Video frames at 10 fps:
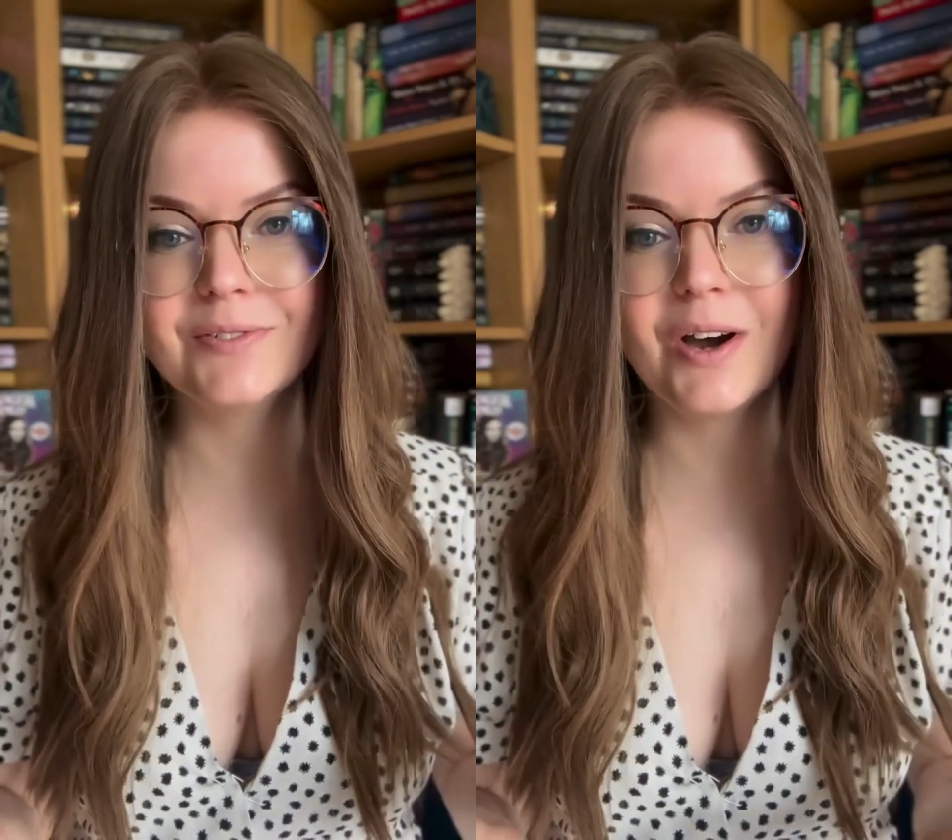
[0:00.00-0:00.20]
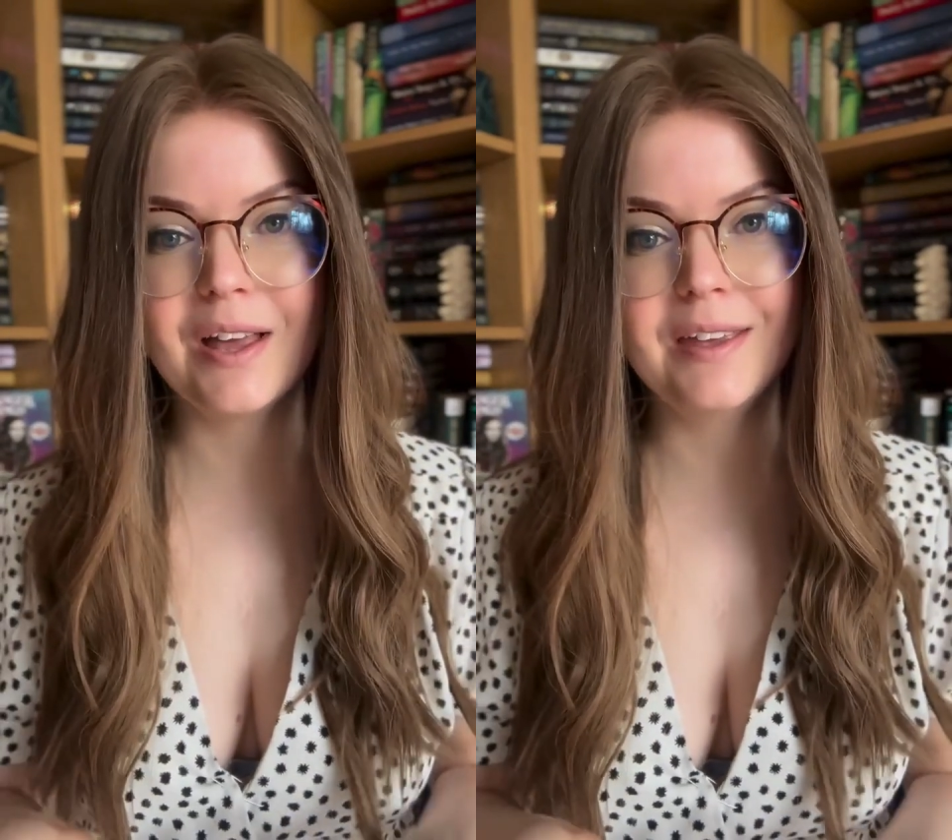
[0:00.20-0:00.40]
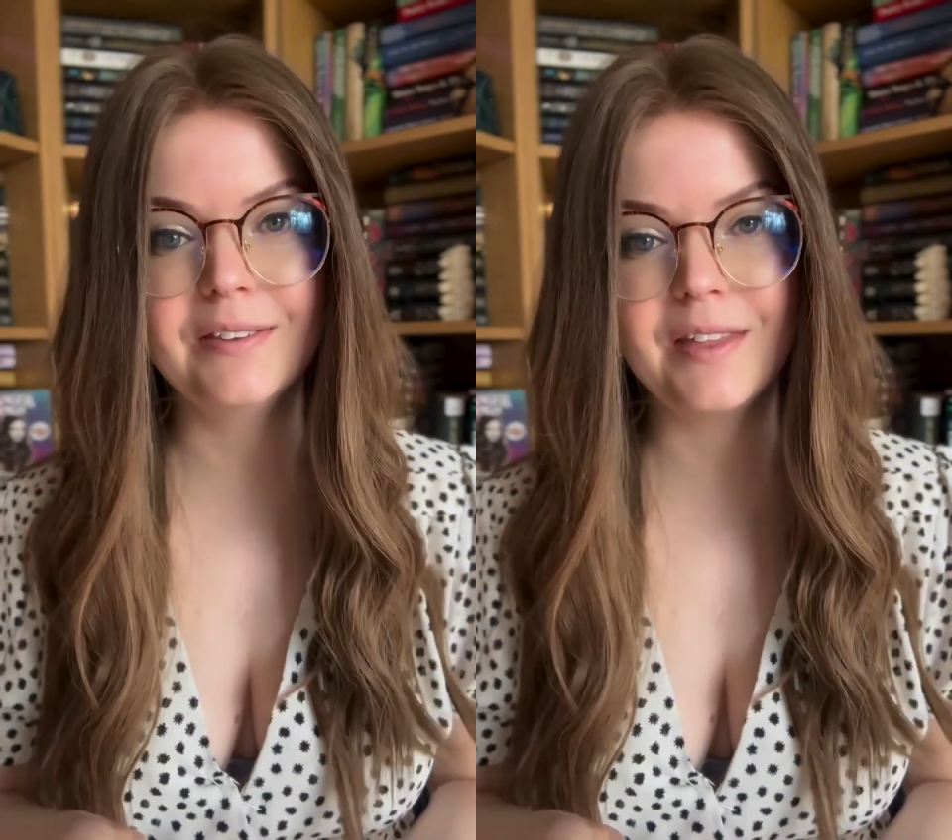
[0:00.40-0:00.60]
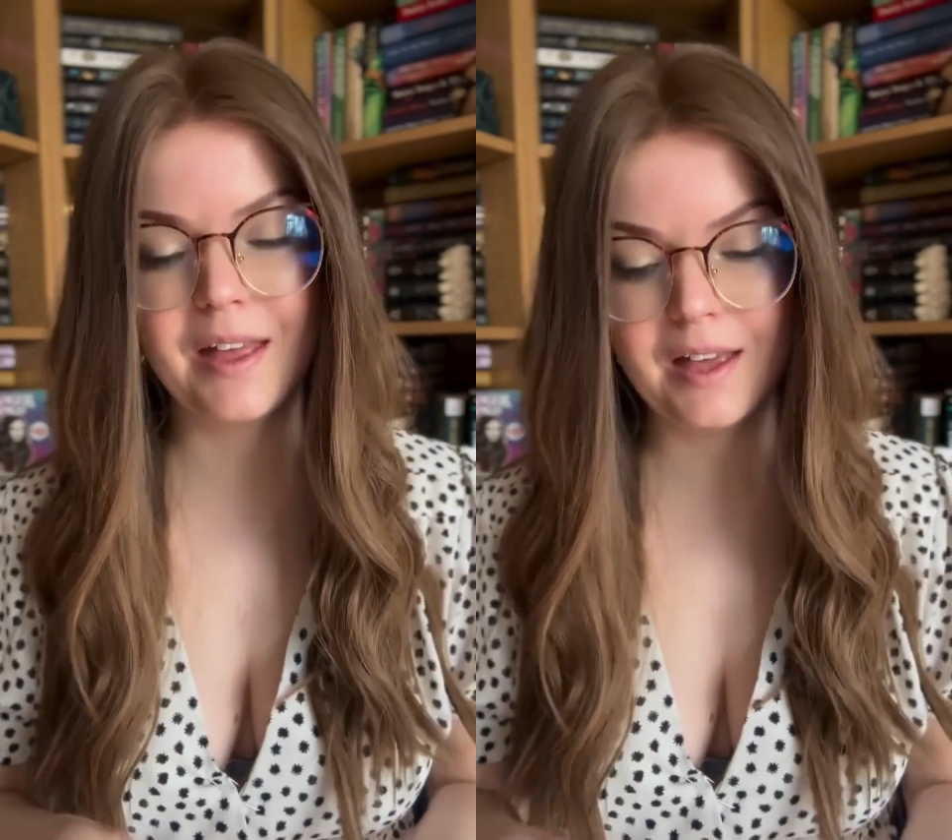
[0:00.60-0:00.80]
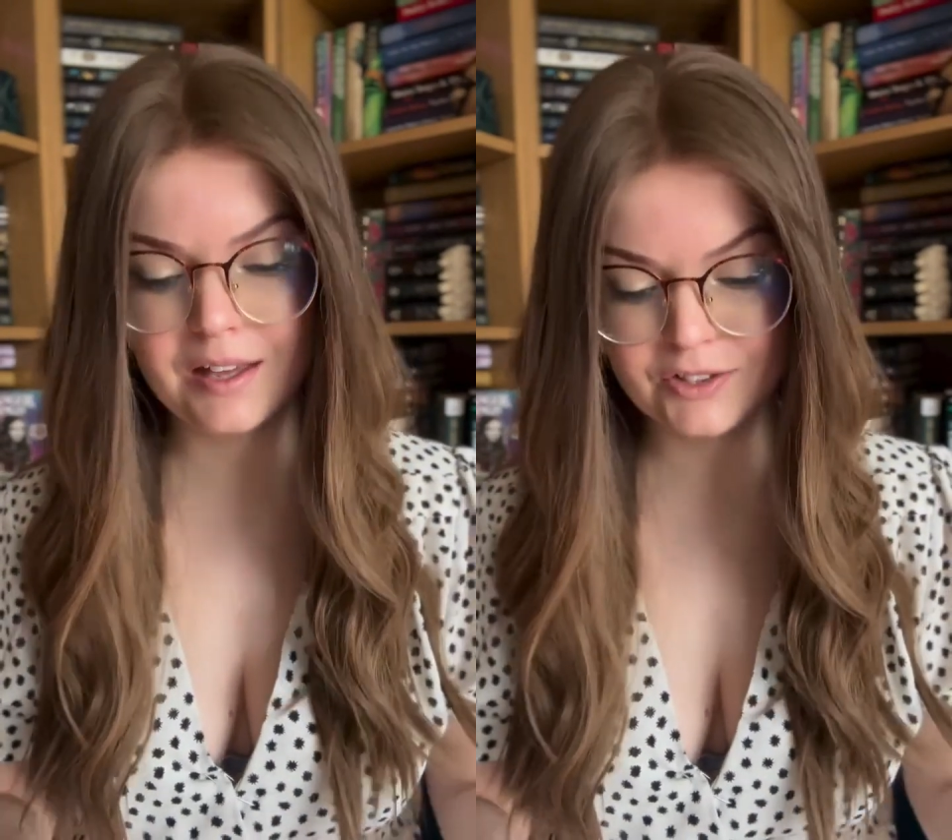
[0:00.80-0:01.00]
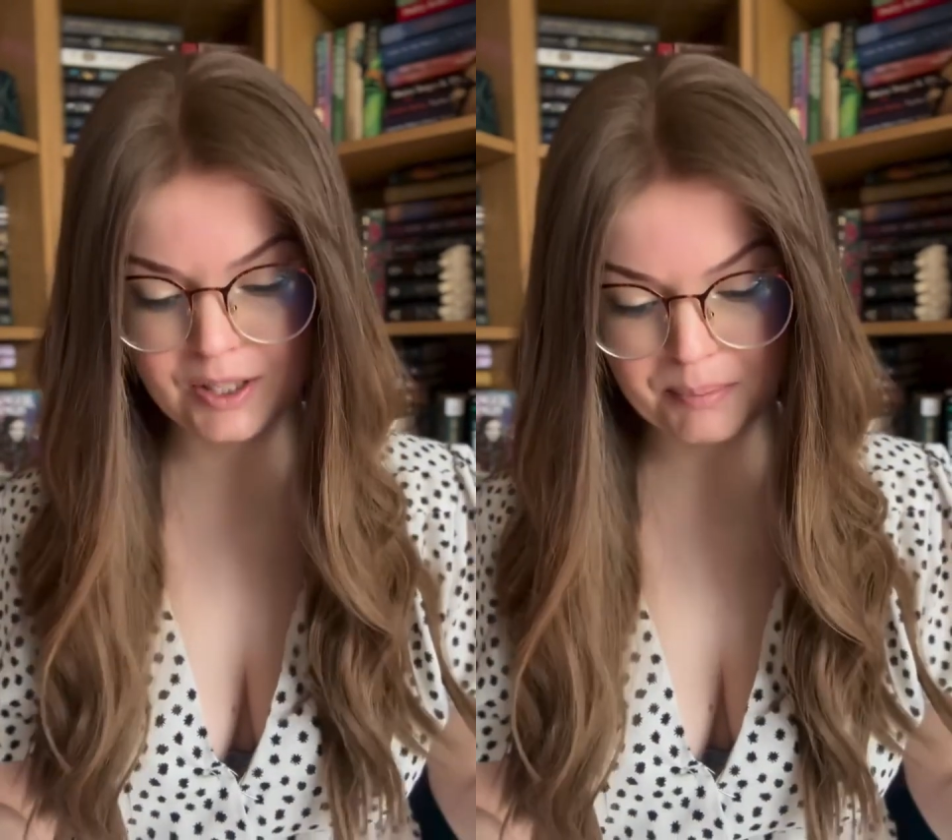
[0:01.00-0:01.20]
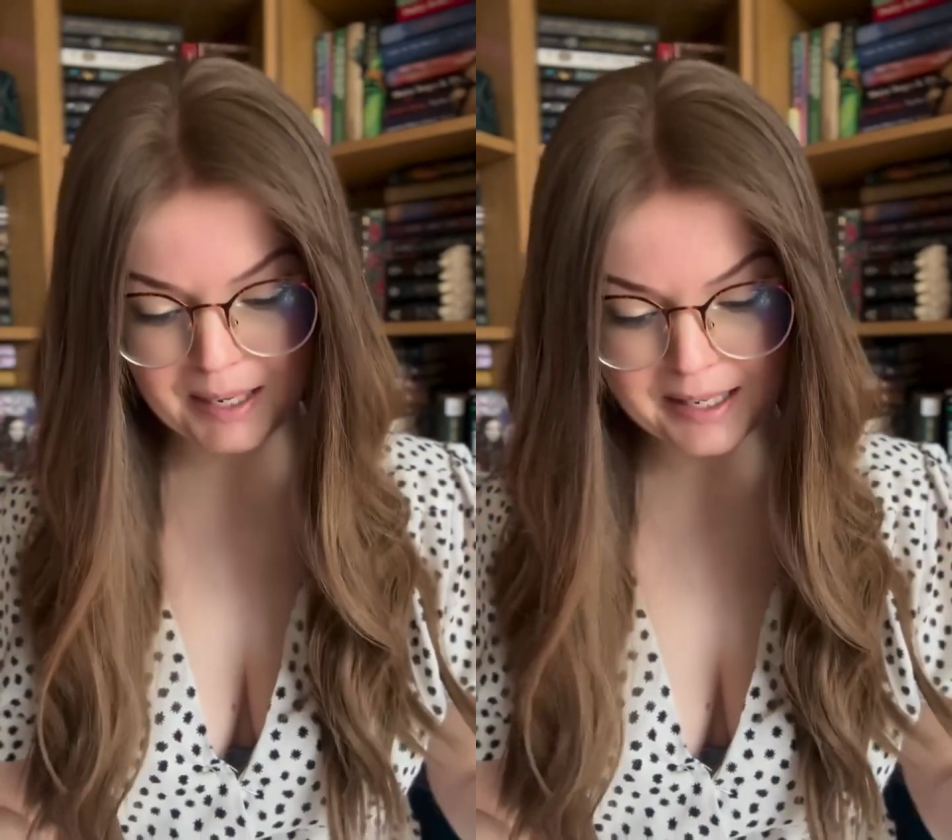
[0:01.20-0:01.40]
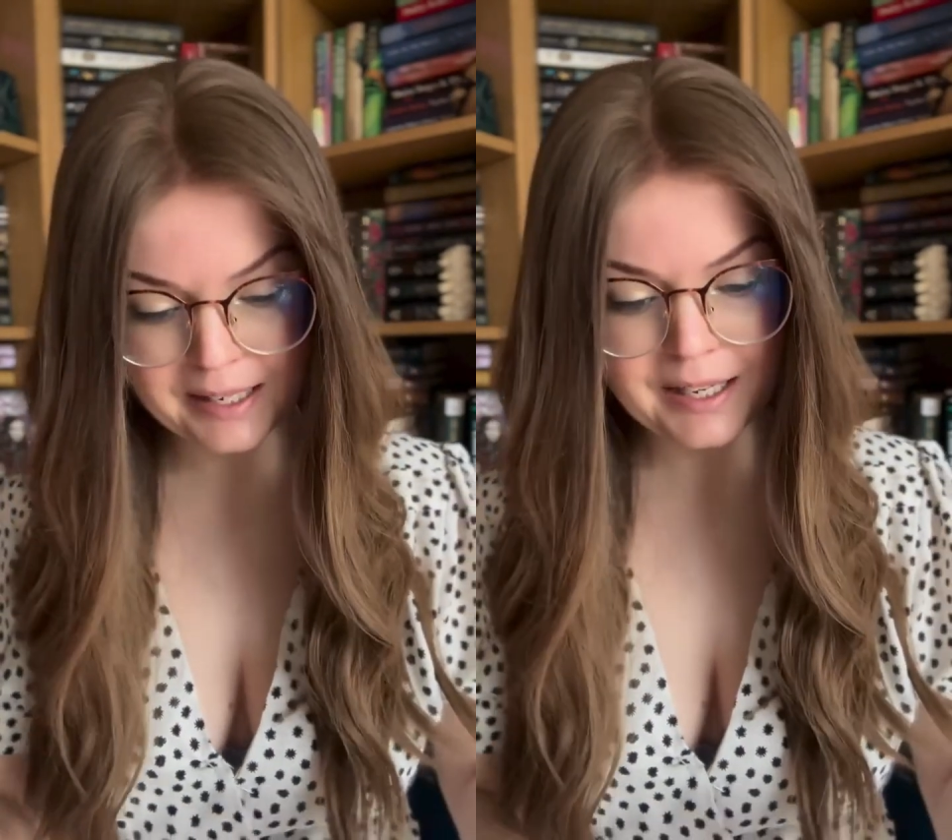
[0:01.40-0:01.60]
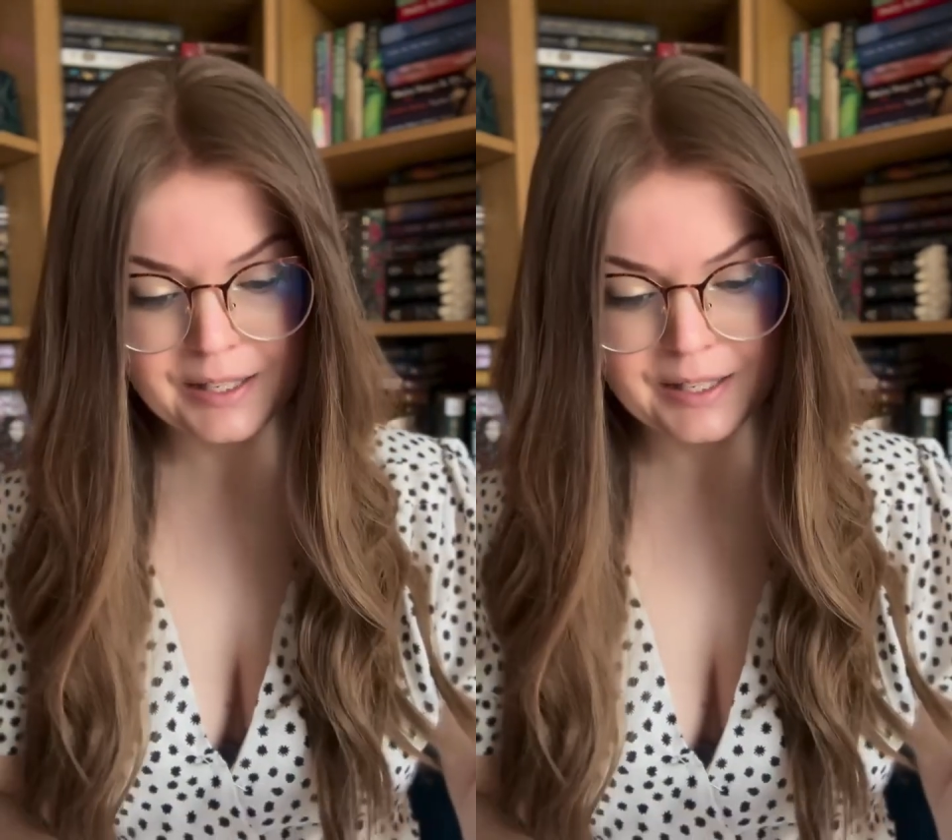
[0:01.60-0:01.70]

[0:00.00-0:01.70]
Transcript: via their GP.